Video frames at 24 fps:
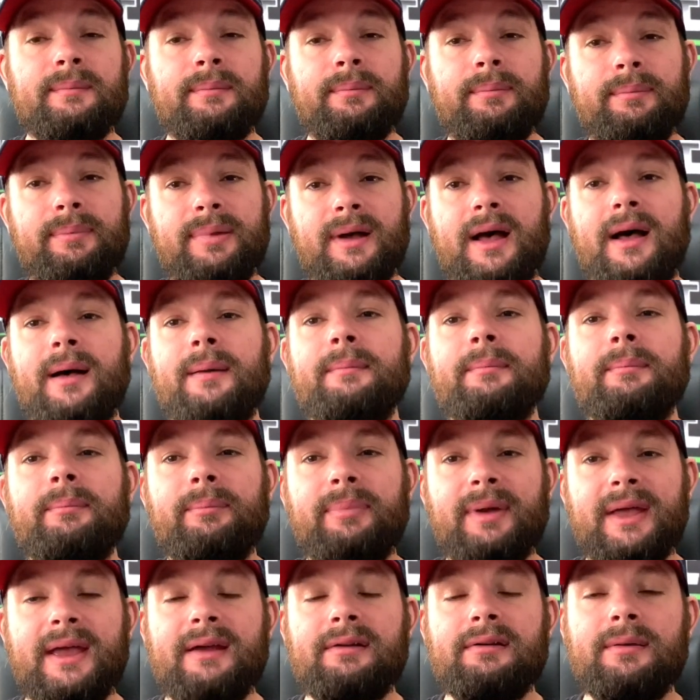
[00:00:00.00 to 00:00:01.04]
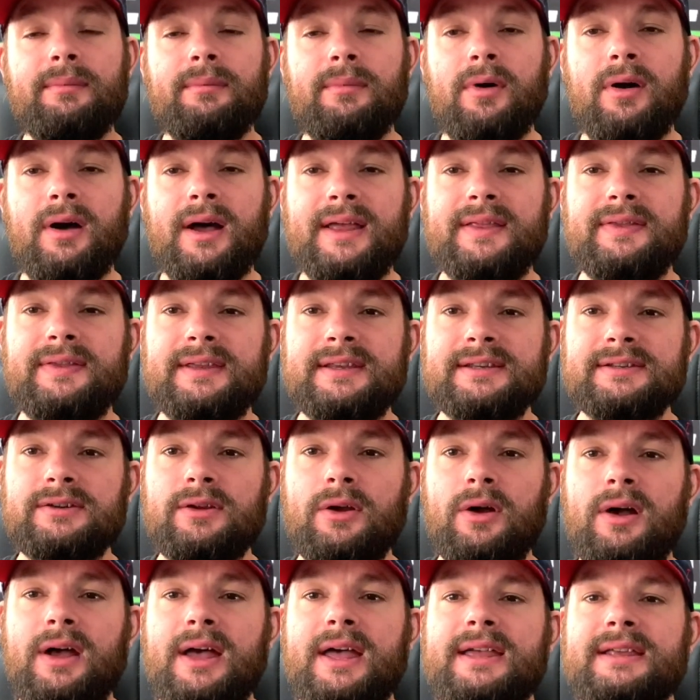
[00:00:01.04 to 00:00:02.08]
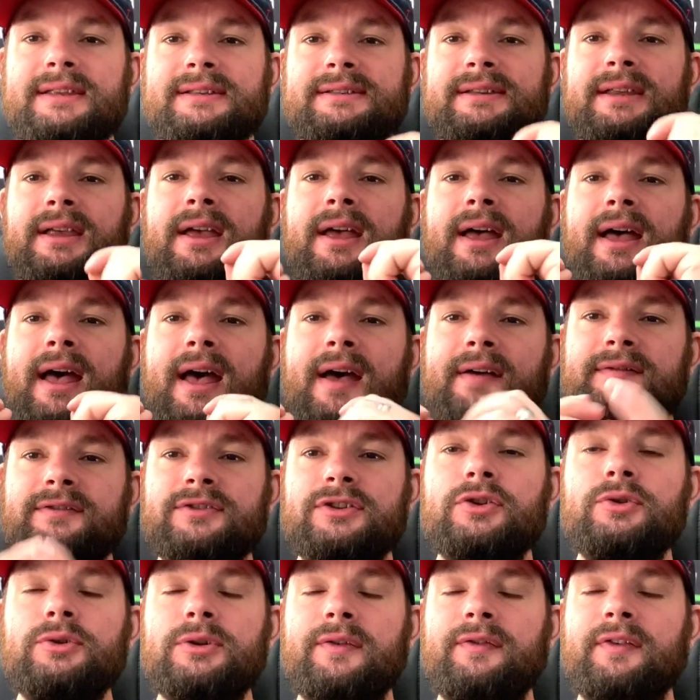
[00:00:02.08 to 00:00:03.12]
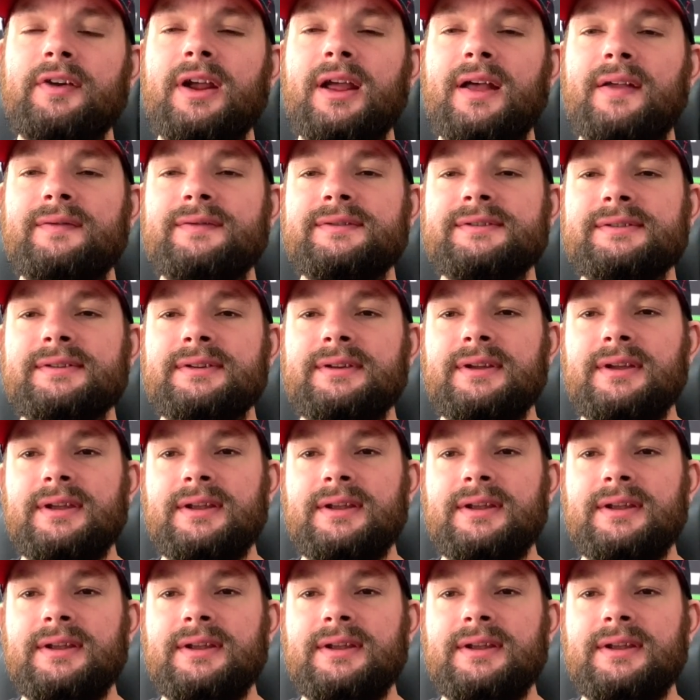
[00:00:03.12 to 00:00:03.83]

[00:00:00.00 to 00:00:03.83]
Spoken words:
but bear in mind these guys have 2 different guns.